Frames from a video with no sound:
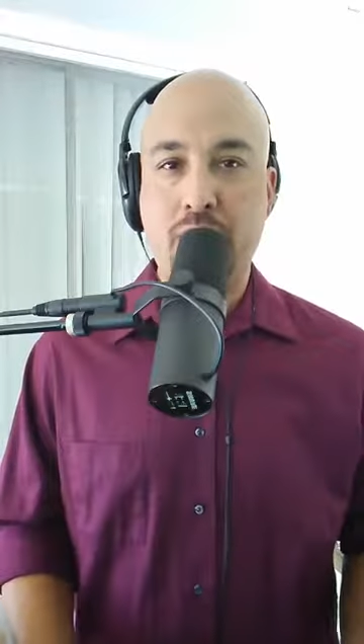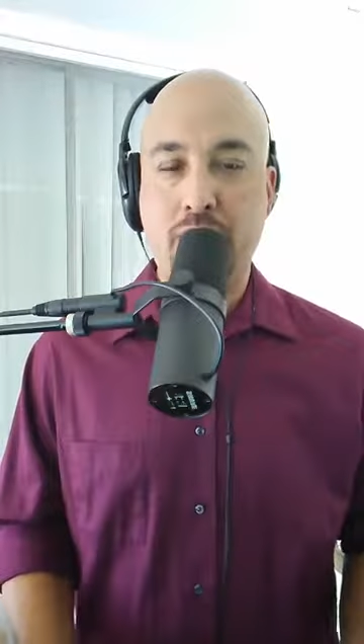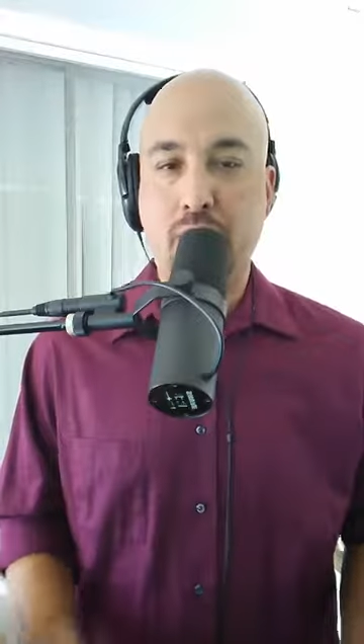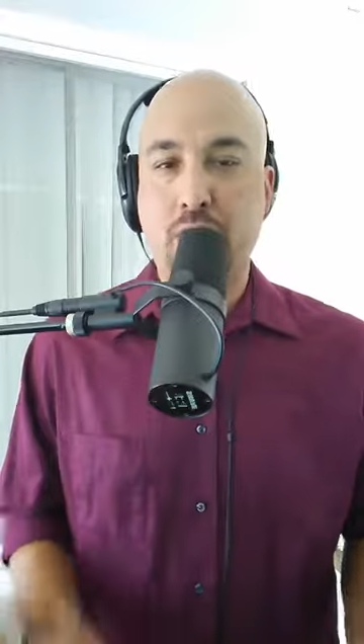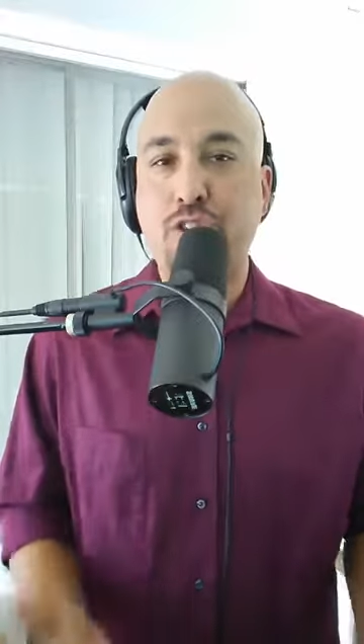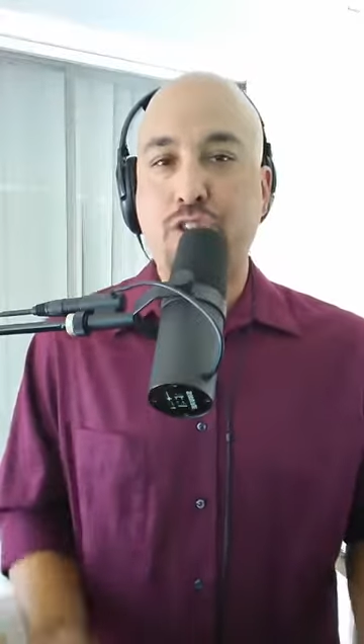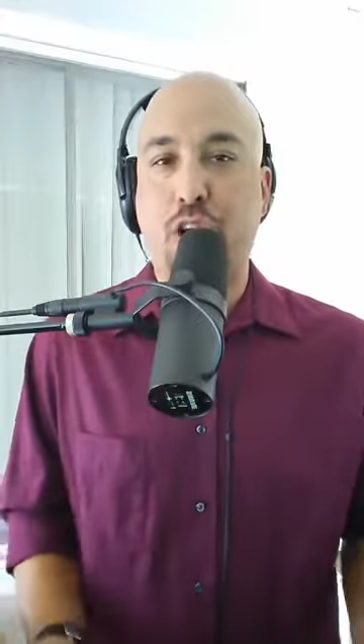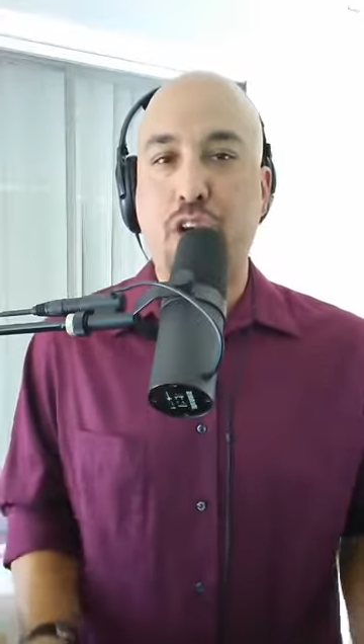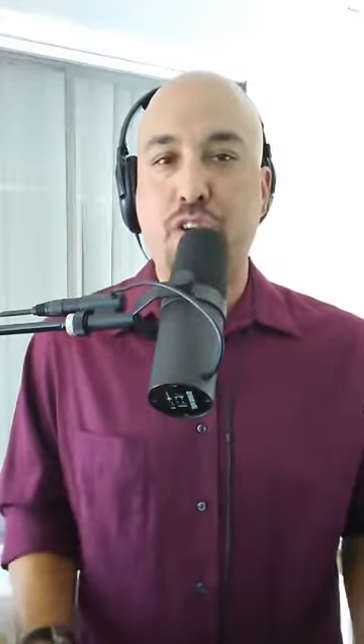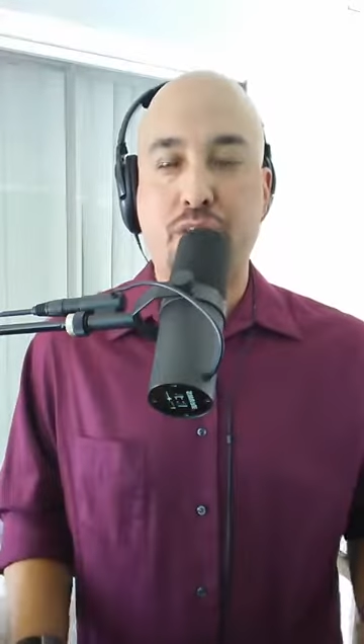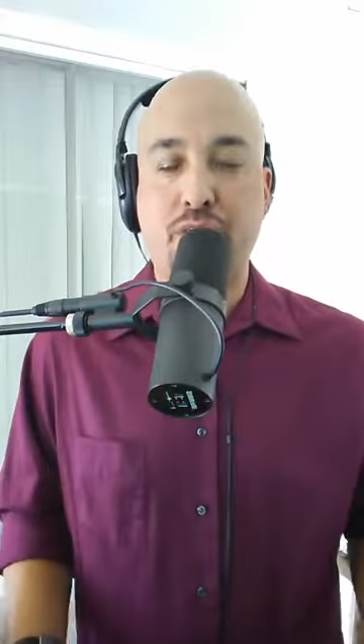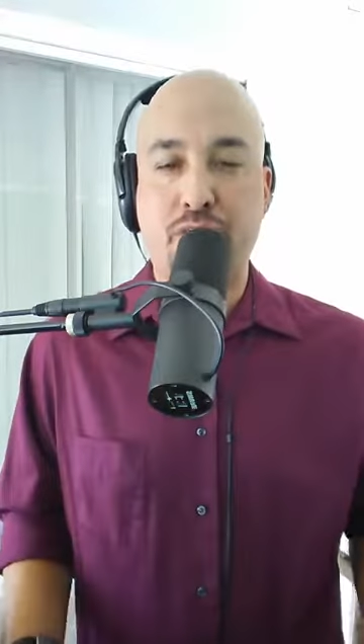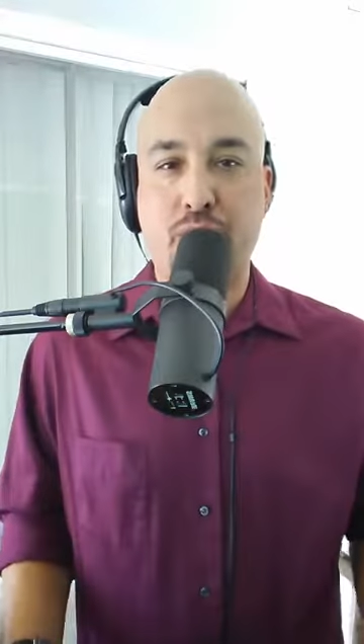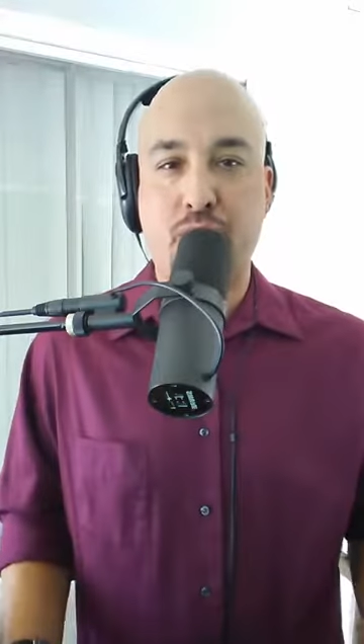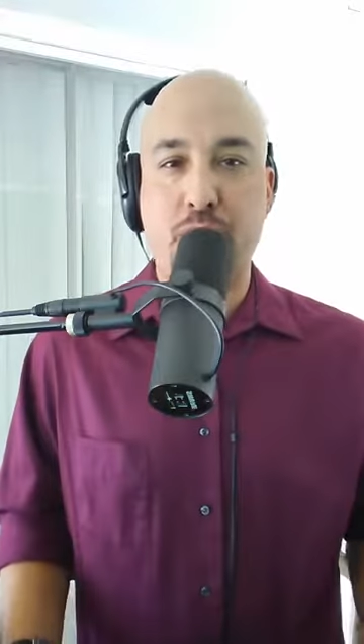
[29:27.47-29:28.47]
You're in charge of
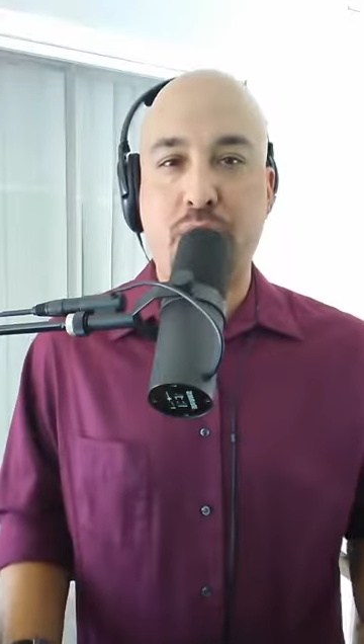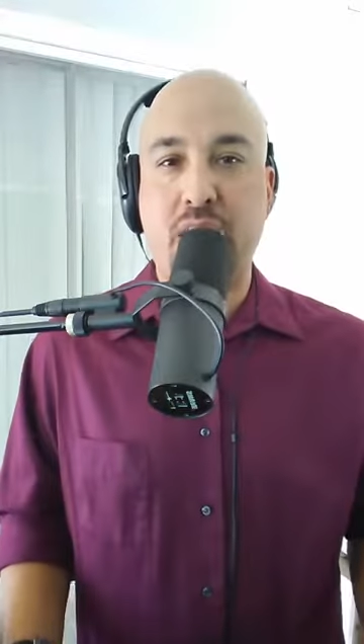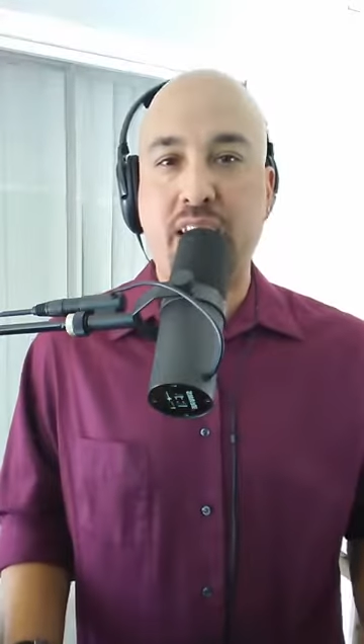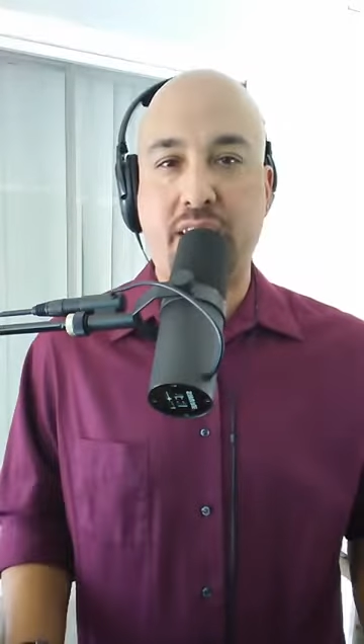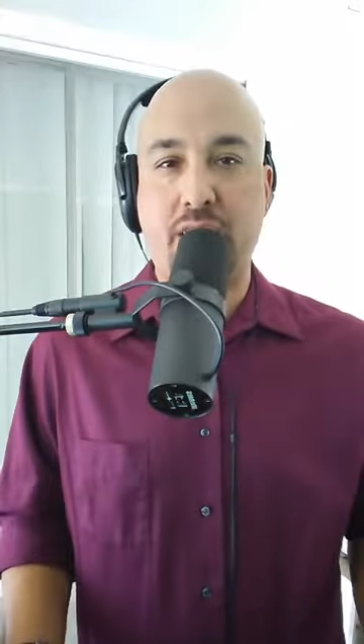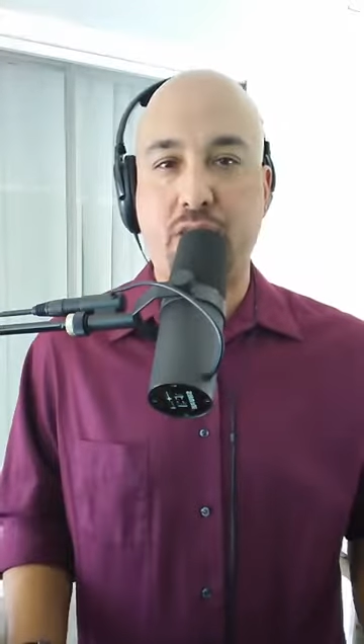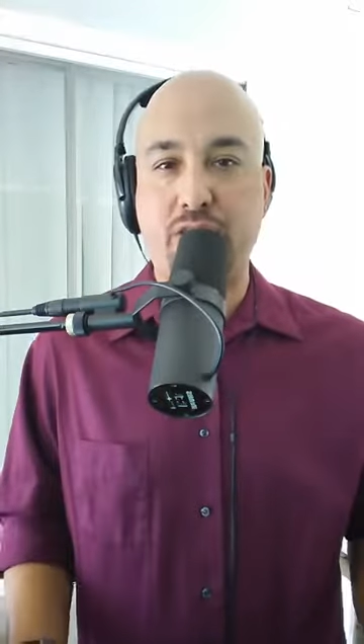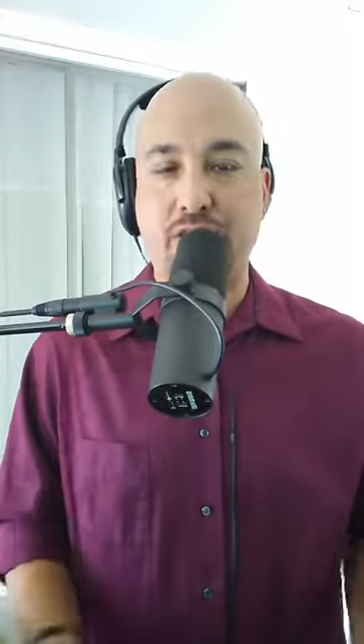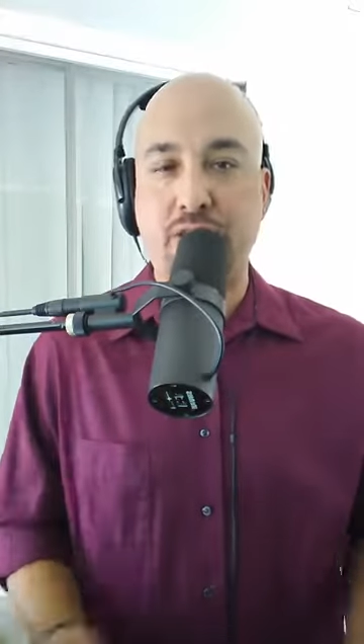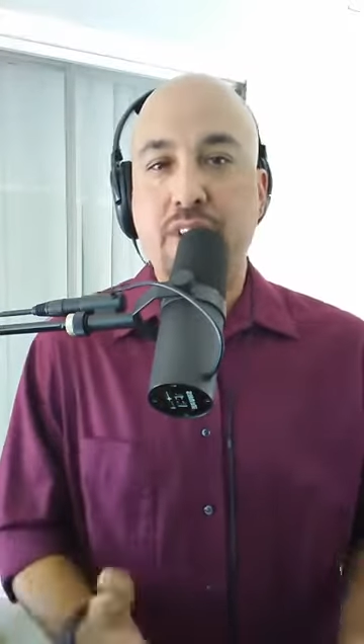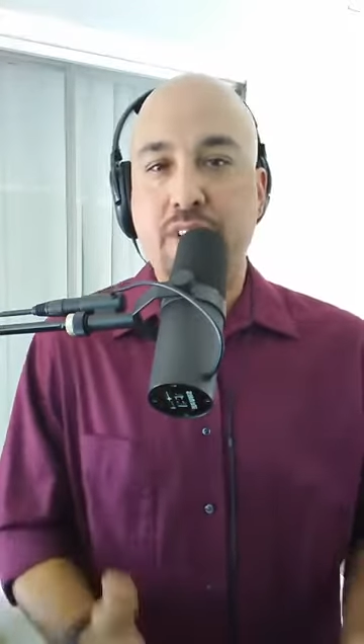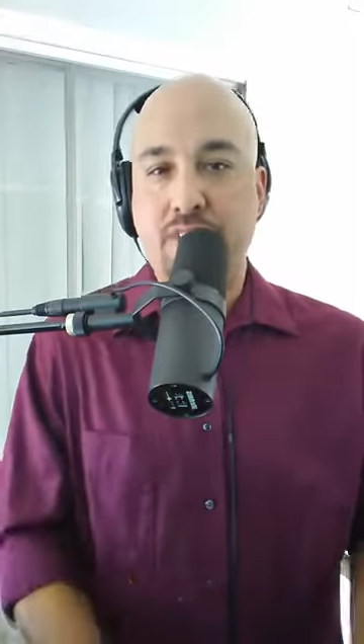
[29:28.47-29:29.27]
your own body, aren't you?